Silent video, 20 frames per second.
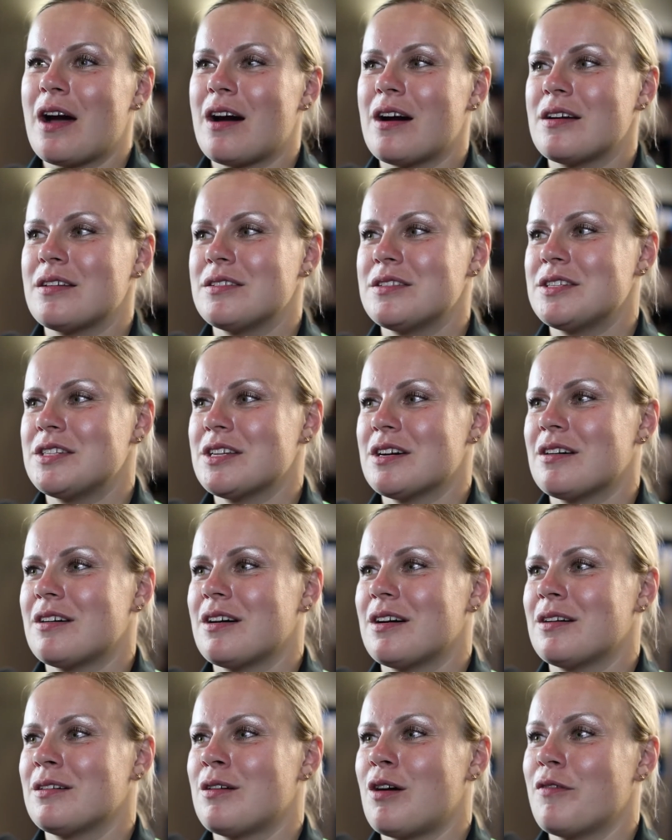and
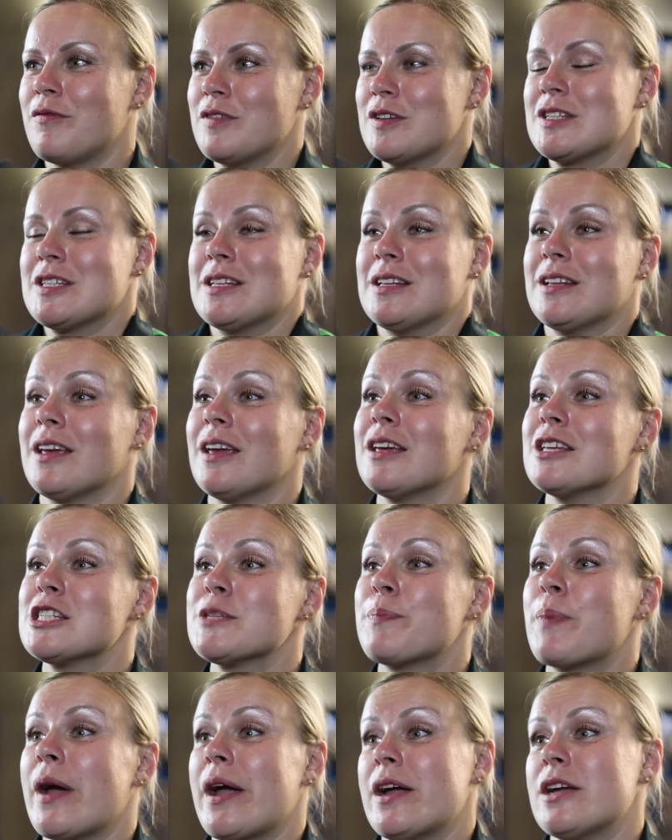obviously
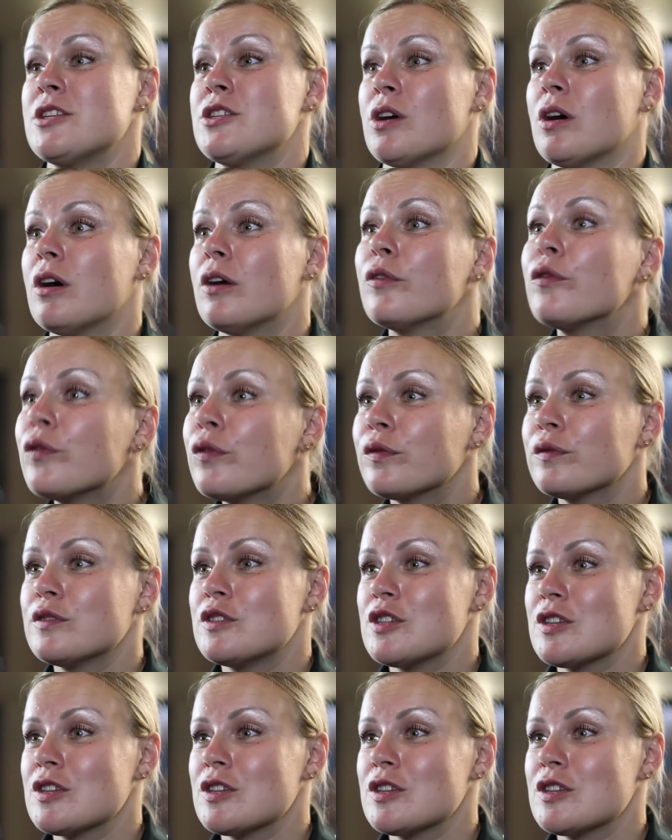it's paid off.